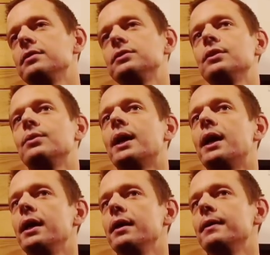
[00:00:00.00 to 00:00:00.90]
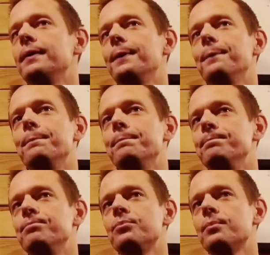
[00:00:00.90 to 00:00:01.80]
so
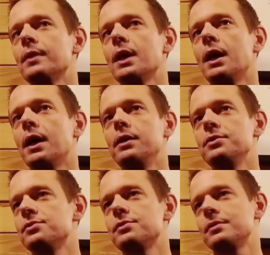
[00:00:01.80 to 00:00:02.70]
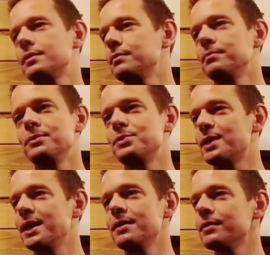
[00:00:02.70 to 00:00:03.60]
I just
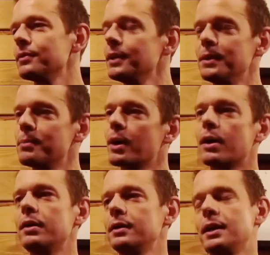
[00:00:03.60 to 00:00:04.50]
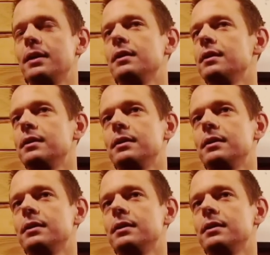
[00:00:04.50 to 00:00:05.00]
stayed in the bar, and